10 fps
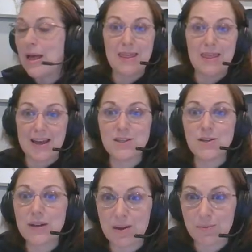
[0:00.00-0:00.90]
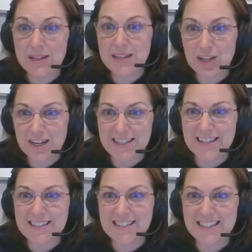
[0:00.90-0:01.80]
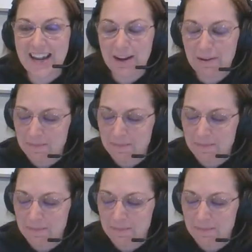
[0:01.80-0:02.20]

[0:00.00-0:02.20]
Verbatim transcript: That's okay, we can change that today.